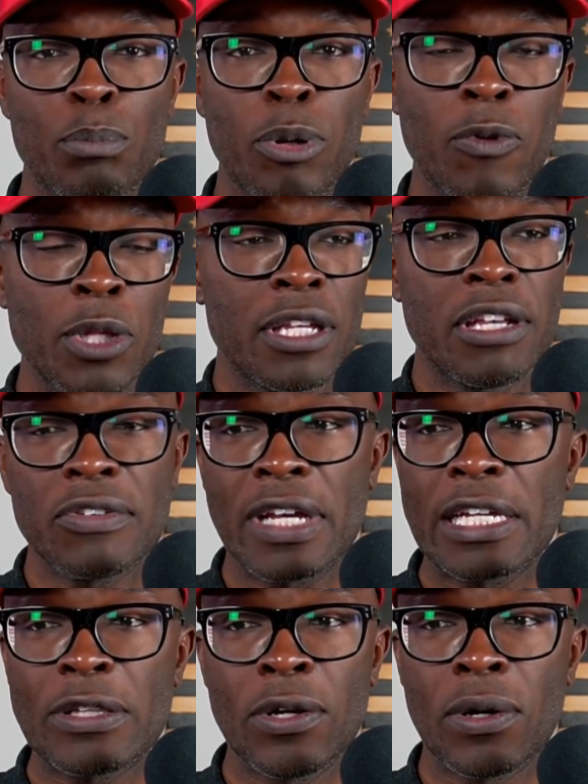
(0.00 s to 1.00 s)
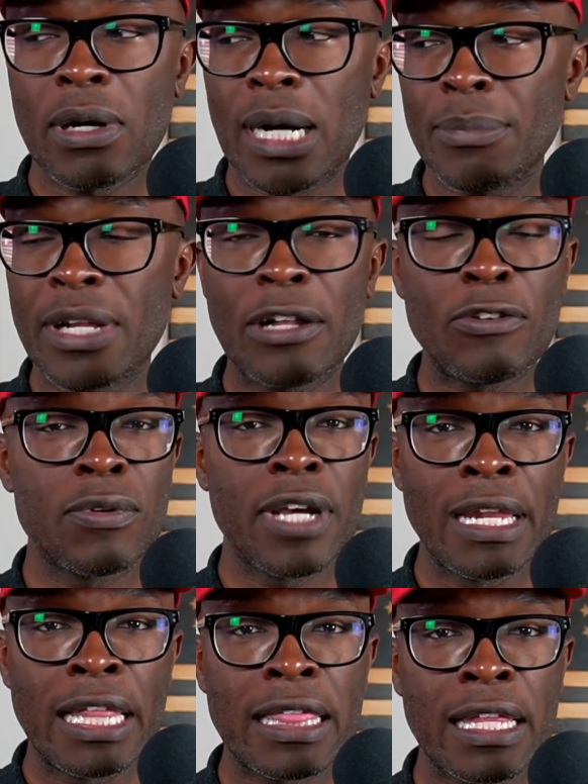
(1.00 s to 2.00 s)
But really, he's like, "Look, I'm not doing
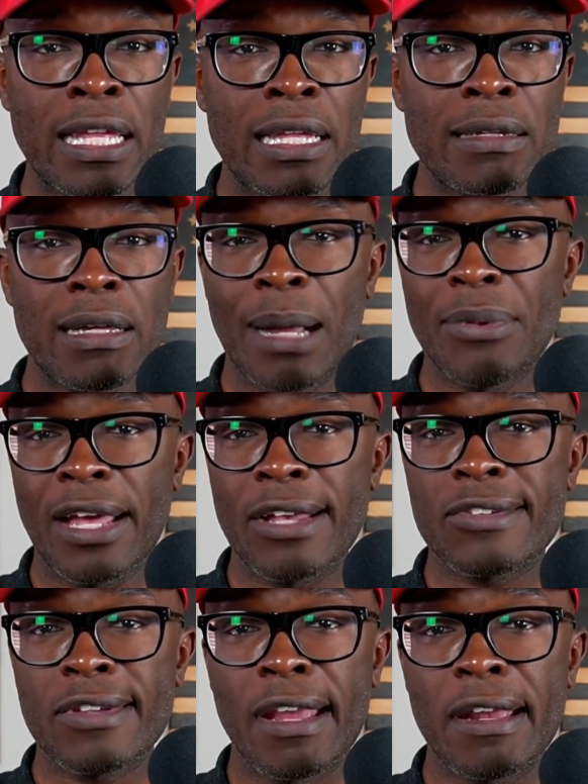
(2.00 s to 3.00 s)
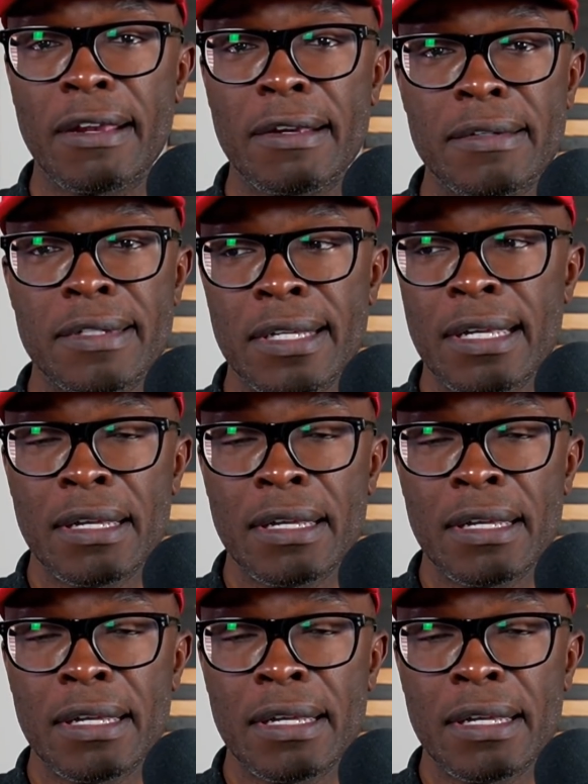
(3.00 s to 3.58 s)
anything. I'm not scared.